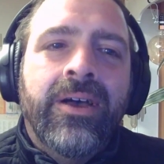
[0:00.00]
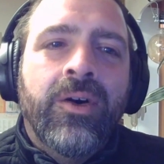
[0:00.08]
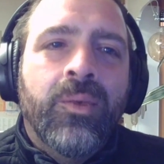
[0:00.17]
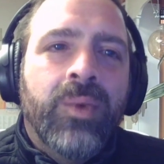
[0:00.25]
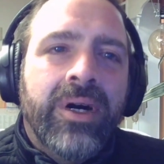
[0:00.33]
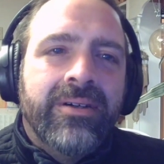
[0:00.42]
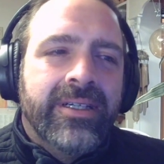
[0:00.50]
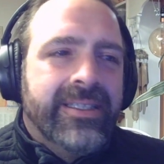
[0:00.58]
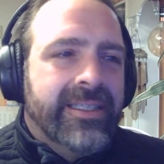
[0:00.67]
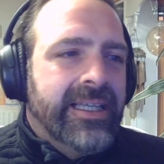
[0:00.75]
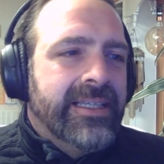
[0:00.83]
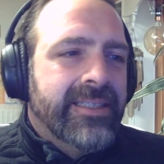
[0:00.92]
Well,
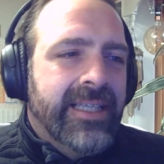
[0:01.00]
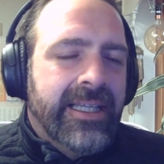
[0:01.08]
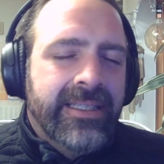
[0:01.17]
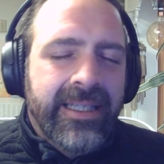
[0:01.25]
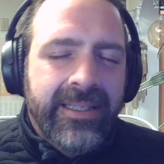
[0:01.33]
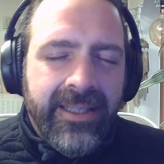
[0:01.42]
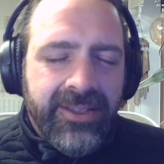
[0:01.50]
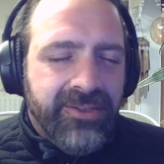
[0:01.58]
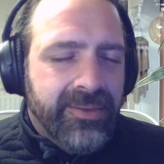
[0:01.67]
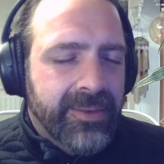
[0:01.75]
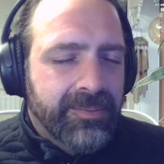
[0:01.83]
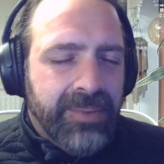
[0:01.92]
and
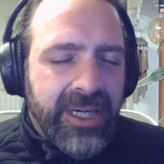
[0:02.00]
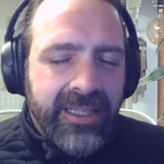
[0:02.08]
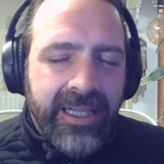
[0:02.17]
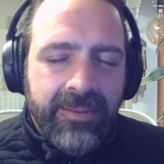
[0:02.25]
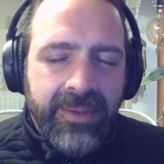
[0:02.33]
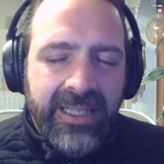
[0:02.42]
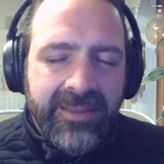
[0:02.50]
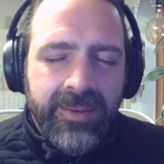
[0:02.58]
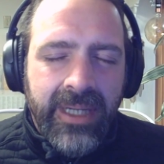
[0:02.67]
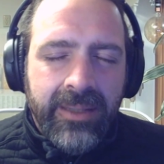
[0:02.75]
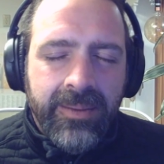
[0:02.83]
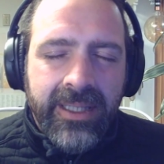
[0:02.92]
this bug,
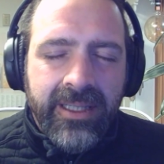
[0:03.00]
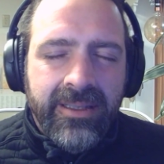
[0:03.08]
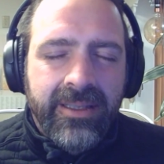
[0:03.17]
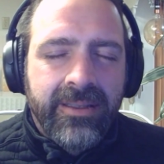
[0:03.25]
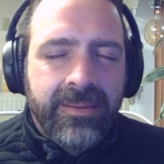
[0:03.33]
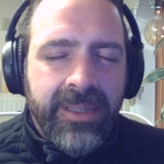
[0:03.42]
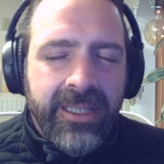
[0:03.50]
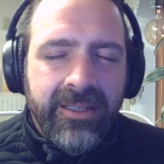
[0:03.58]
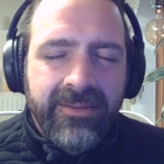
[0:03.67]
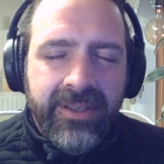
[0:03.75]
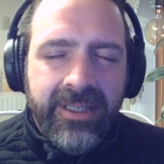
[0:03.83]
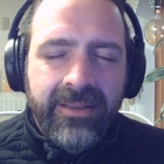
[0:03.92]
I read a little bit
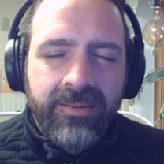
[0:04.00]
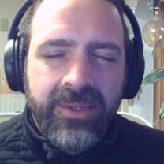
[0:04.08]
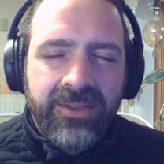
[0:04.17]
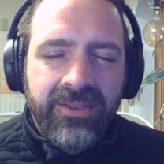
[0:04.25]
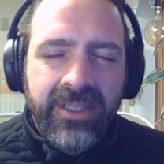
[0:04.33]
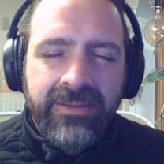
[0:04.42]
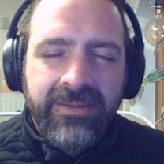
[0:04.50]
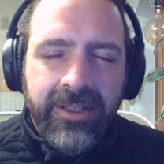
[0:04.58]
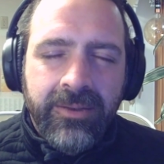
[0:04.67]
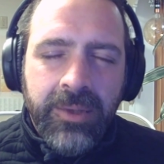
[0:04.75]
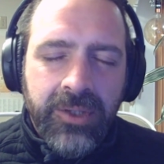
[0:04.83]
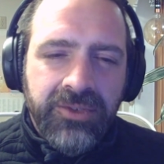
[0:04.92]
of it, was even
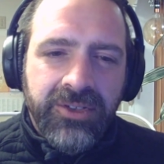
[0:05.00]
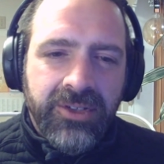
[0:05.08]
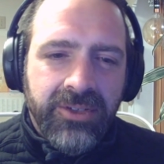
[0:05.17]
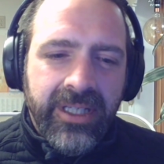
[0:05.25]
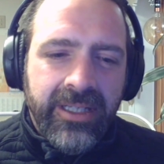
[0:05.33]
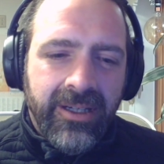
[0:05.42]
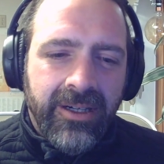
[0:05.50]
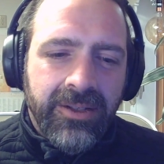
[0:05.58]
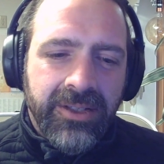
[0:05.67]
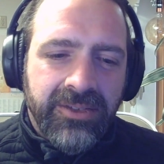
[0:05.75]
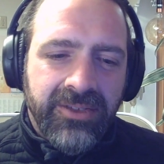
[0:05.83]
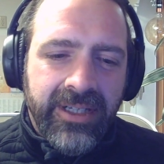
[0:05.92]
grosser than all
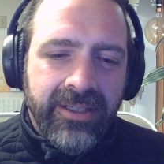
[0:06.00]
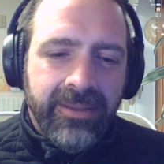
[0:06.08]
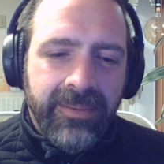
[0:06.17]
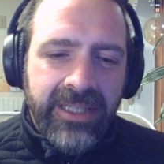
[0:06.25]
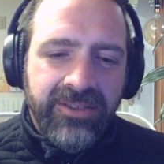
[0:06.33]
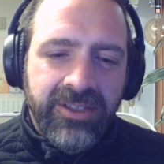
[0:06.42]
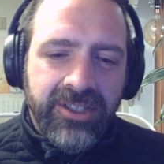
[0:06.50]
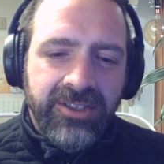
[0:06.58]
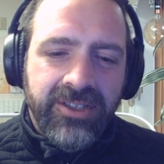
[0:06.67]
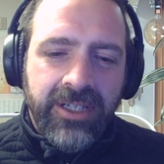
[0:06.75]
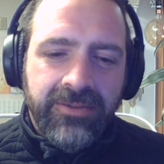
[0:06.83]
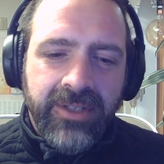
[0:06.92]
this error message
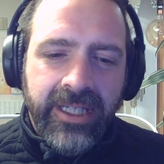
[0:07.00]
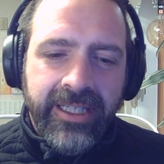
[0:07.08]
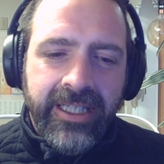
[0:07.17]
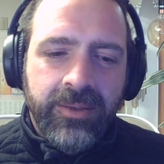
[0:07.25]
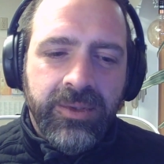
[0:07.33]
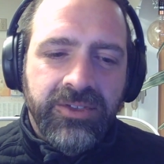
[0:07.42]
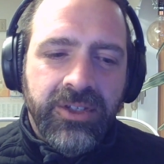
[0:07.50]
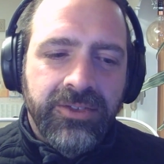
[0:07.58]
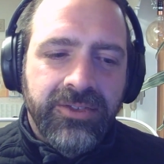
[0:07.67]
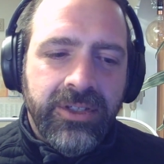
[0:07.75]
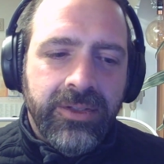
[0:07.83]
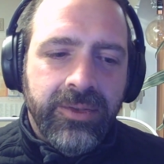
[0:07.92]
stuff. Like it was
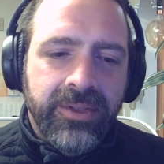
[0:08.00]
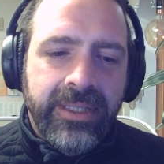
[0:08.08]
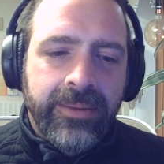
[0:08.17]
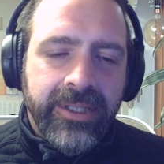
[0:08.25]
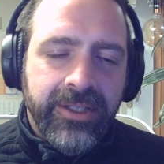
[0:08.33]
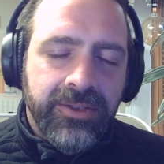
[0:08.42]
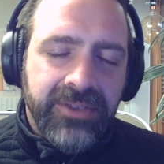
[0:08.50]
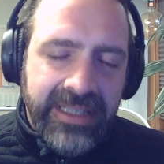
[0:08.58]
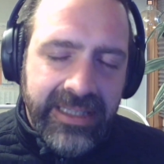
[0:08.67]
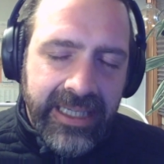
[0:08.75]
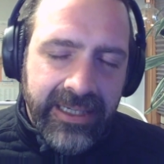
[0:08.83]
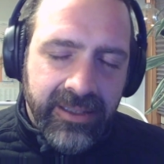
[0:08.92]
also they were using
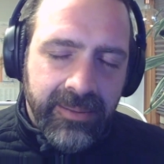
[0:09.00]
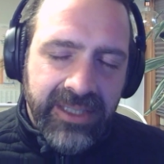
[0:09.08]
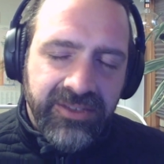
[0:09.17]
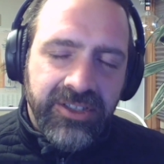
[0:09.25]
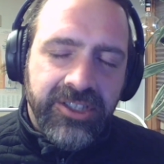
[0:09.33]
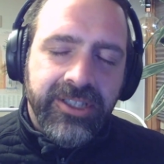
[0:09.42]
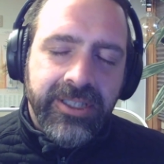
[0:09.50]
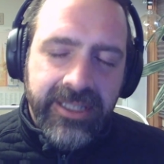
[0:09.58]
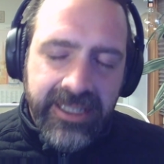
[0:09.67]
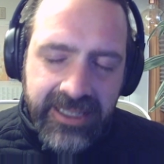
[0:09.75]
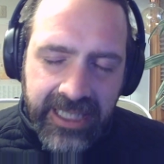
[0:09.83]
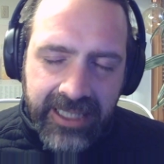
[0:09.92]
the error message to
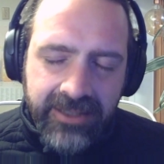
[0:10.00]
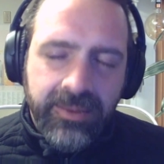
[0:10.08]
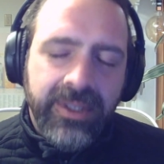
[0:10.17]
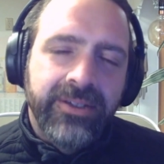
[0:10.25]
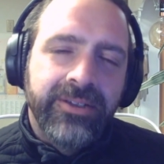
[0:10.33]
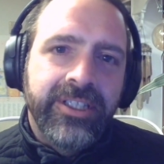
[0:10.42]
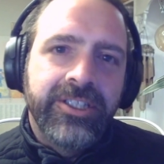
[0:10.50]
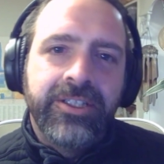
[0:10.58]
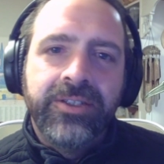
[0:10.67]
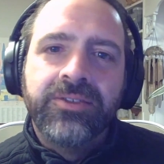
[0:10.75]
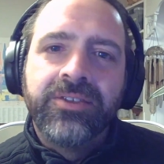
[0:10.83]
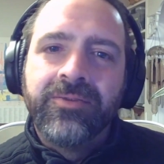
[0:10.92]
detect whether they should
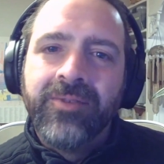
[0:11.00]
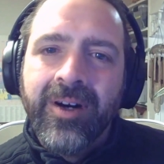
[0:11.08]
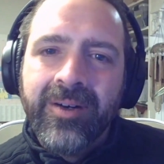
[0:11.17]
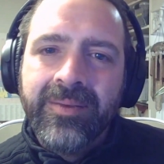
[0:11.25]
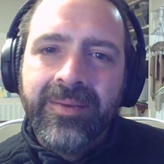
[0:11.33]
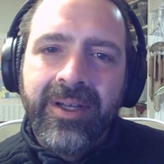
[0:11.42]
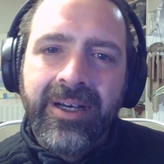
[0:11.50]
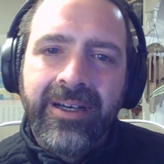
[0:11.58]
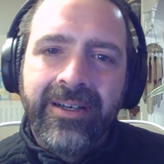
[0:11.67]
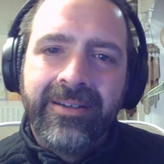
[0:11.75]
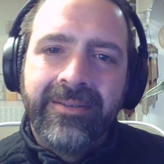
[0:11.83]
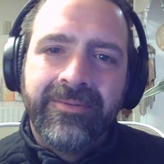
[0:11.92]
use a
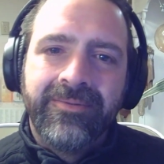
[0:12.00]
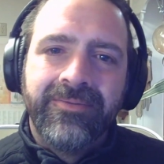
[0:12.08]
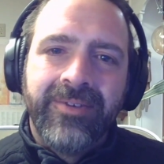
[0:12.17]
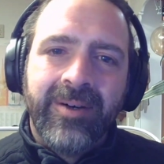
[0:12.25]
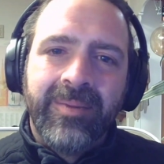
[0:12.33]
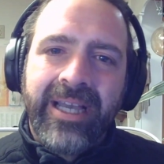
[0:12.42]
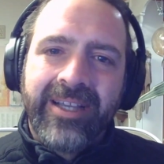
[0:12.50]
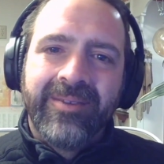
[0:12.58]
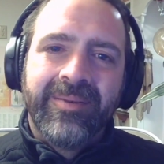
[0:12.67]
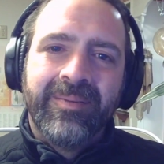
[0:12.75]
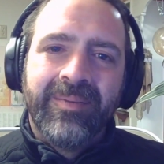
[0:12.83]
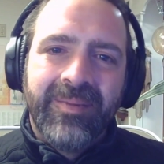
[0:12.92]
fallback
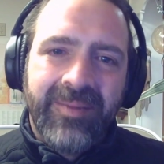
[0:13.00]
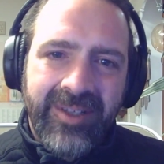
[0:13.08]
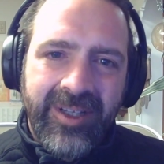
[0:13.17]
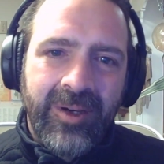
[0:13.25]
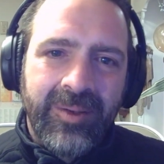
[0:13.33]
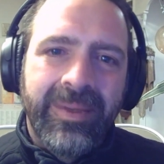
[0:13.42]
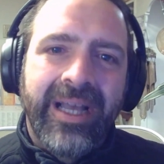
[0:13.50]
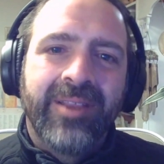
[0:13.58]
code path